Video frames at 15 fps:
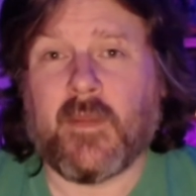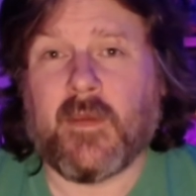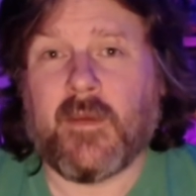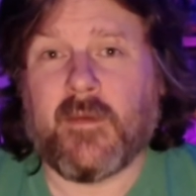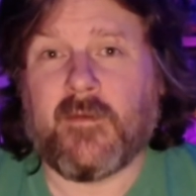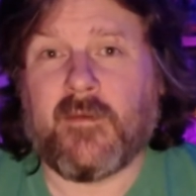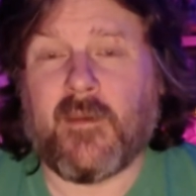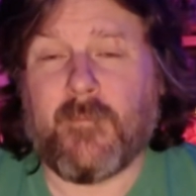
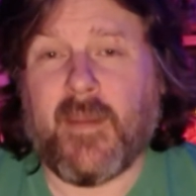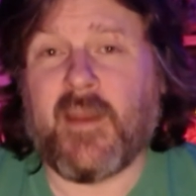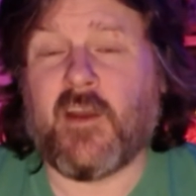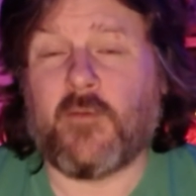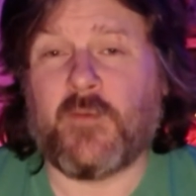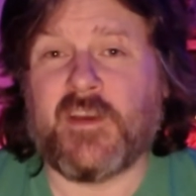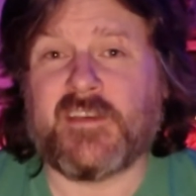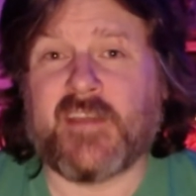It may not
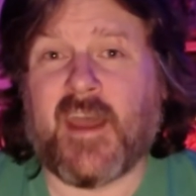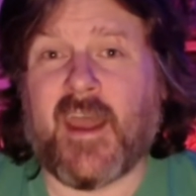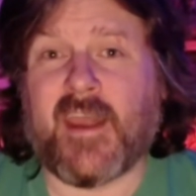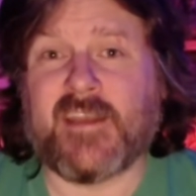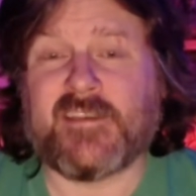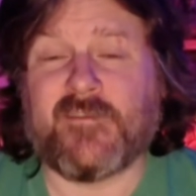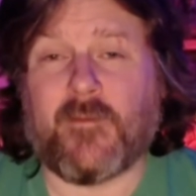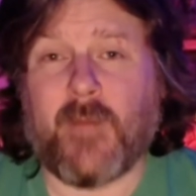reach the heights
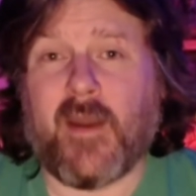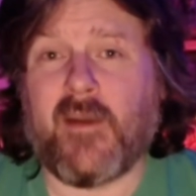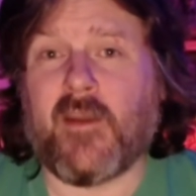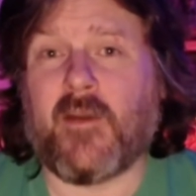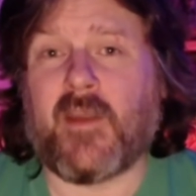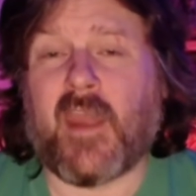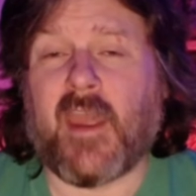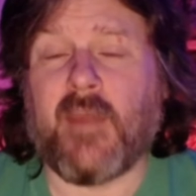of a Mario
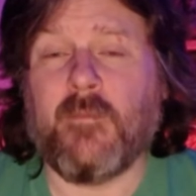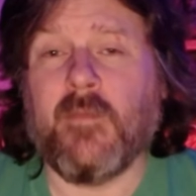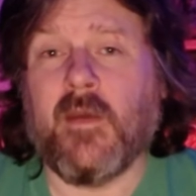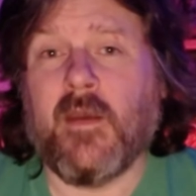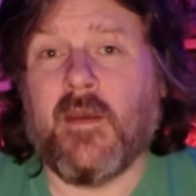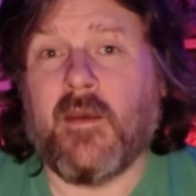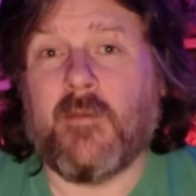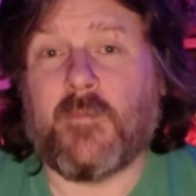game,
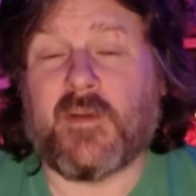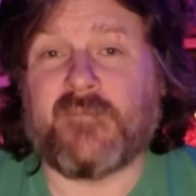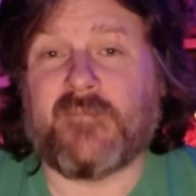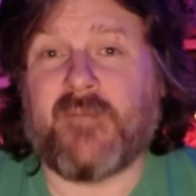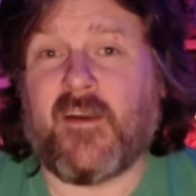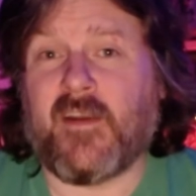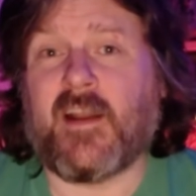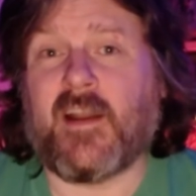but it's
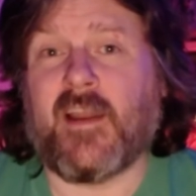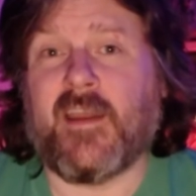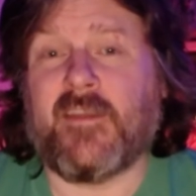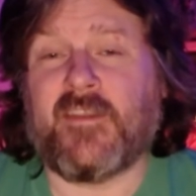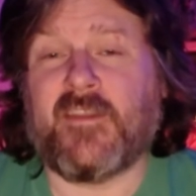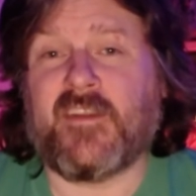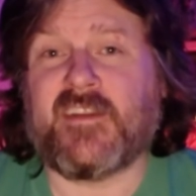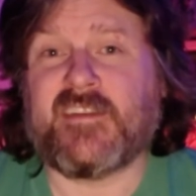very clear
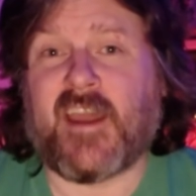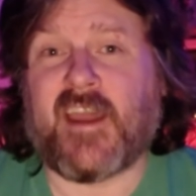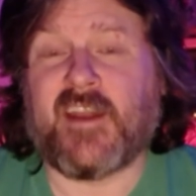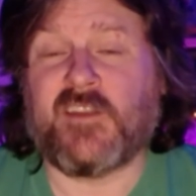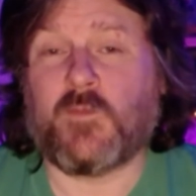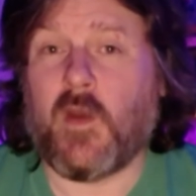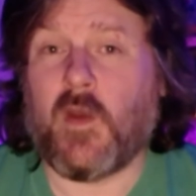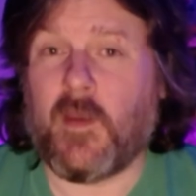that the designers
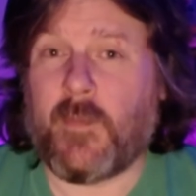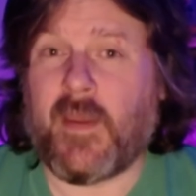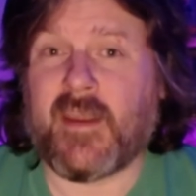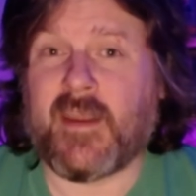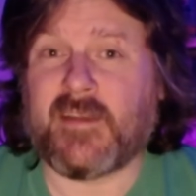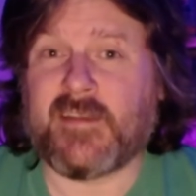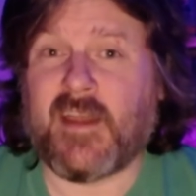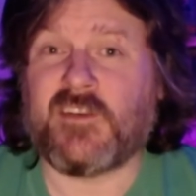were paying
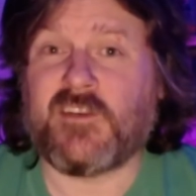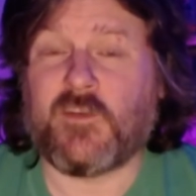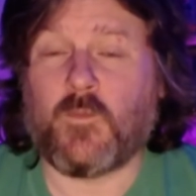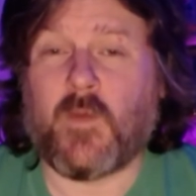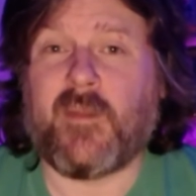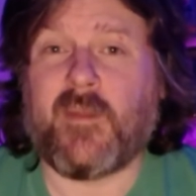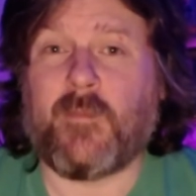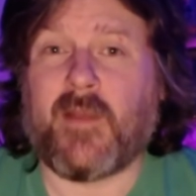attention
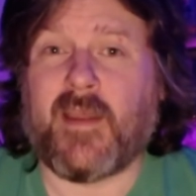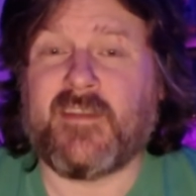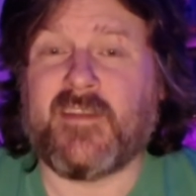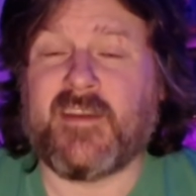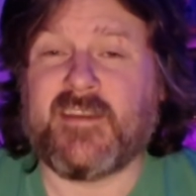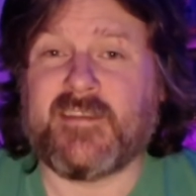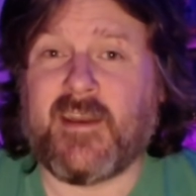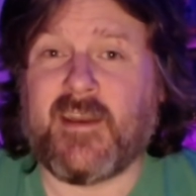when they played the
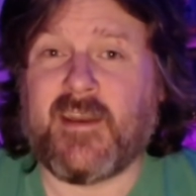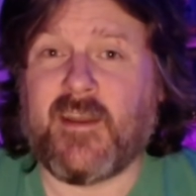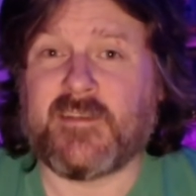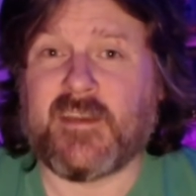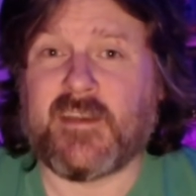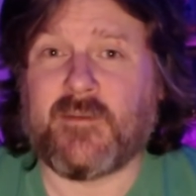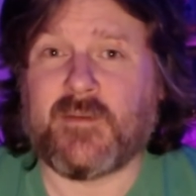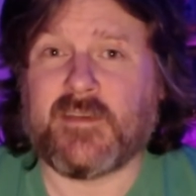Nintendo
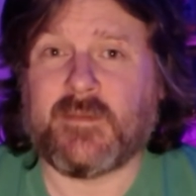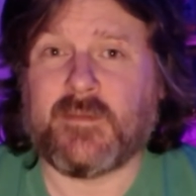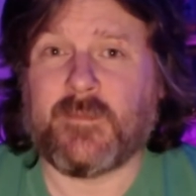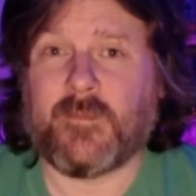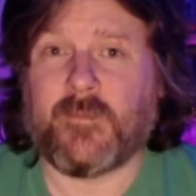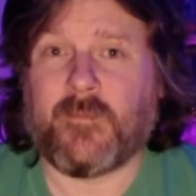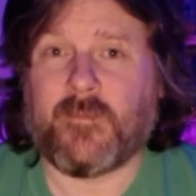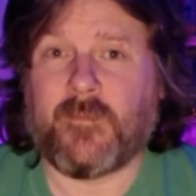series.
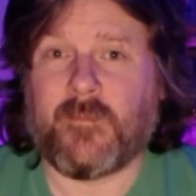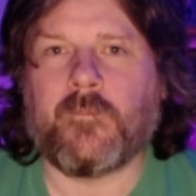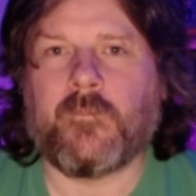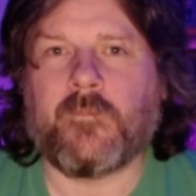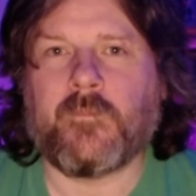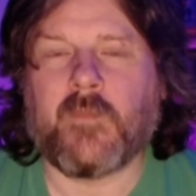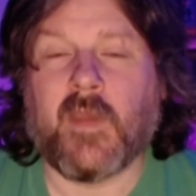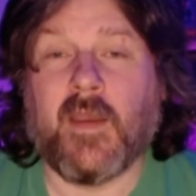
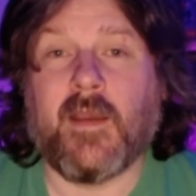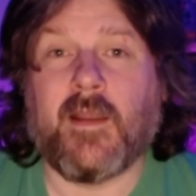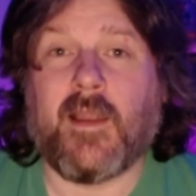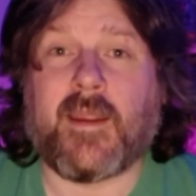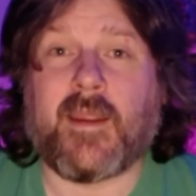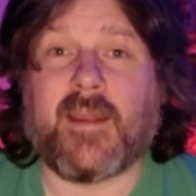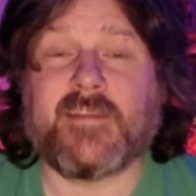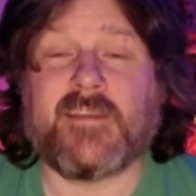Like
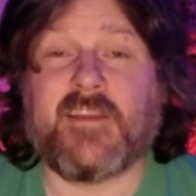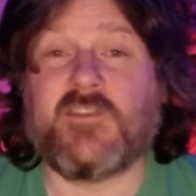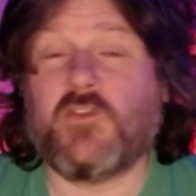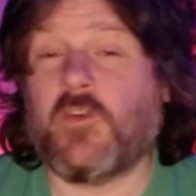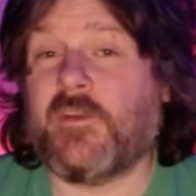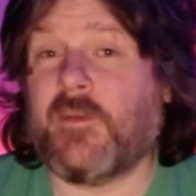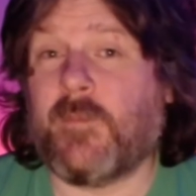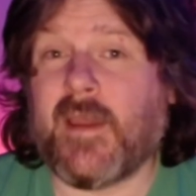I said
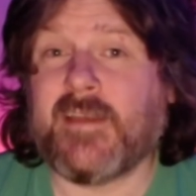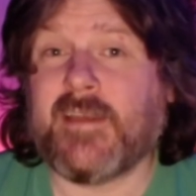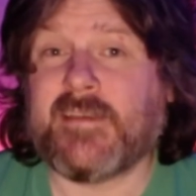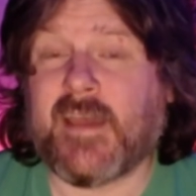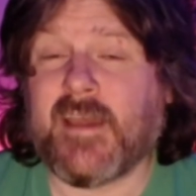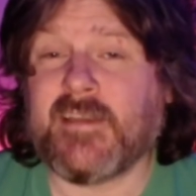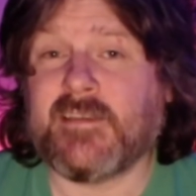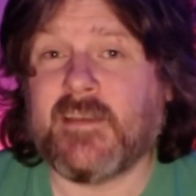during the
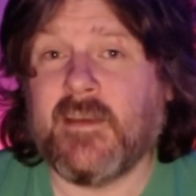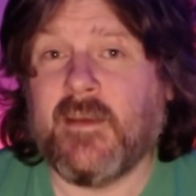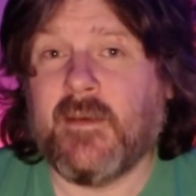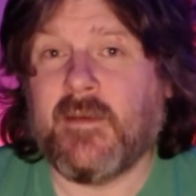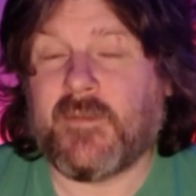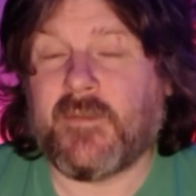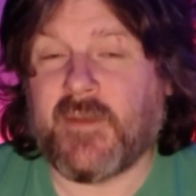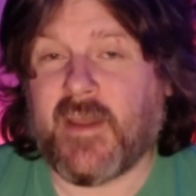playtest,
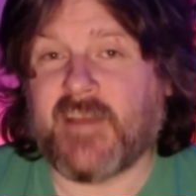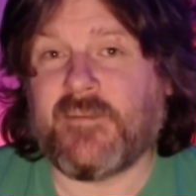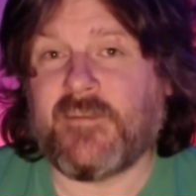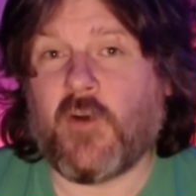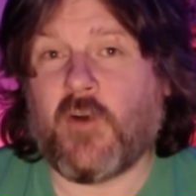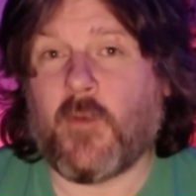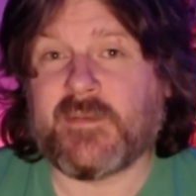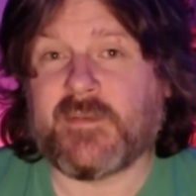the
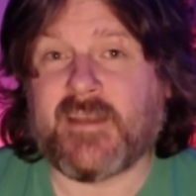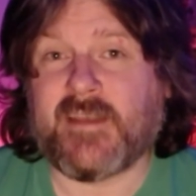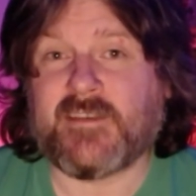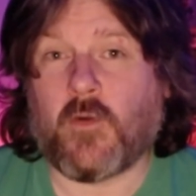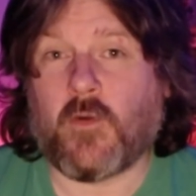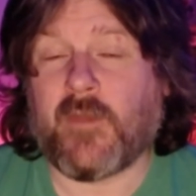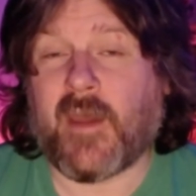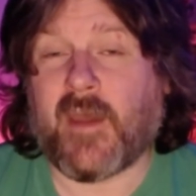94%
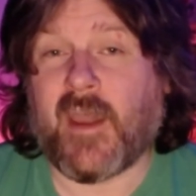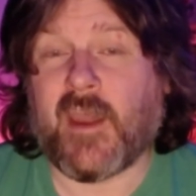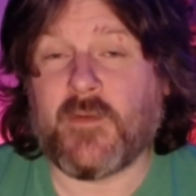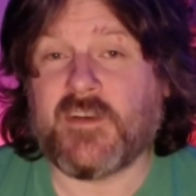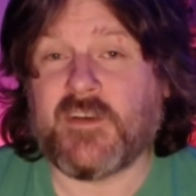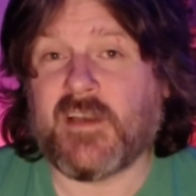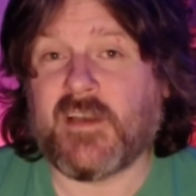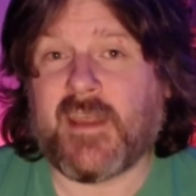score that I
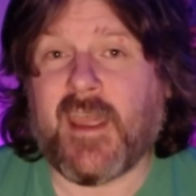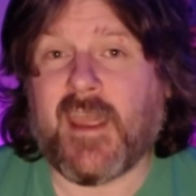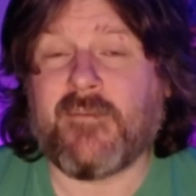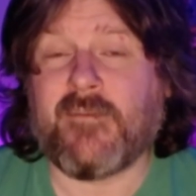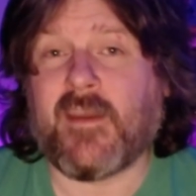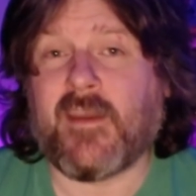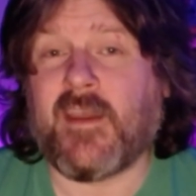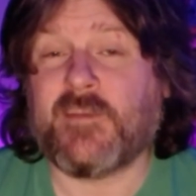originally gave
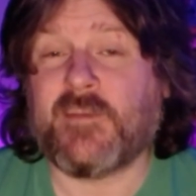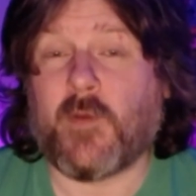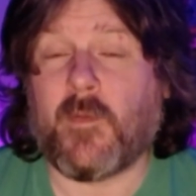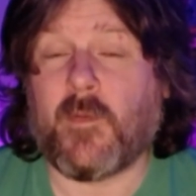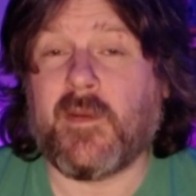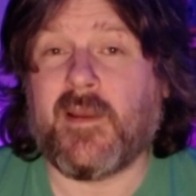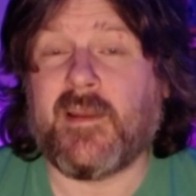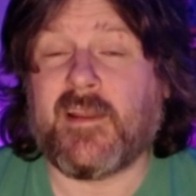it is
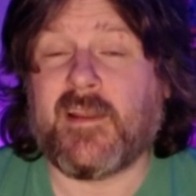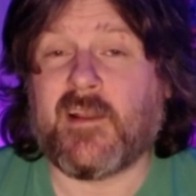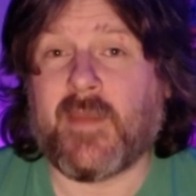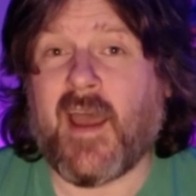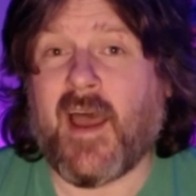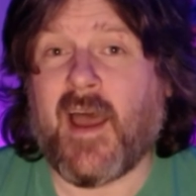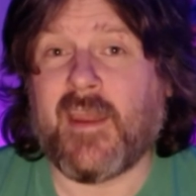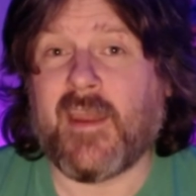probably a little bit
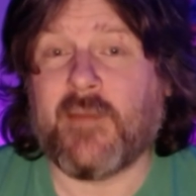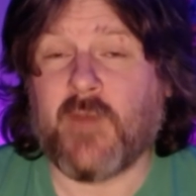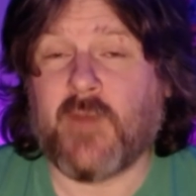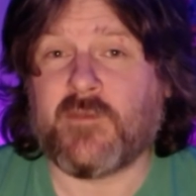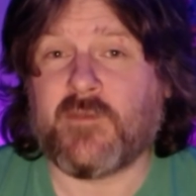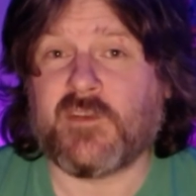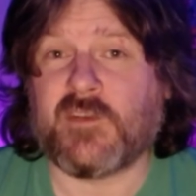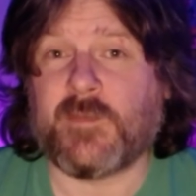high in
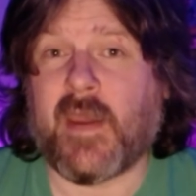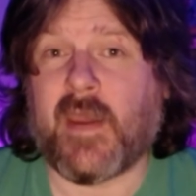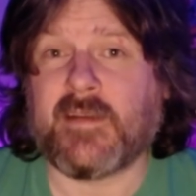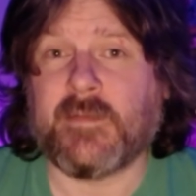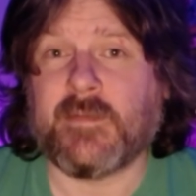retrospect.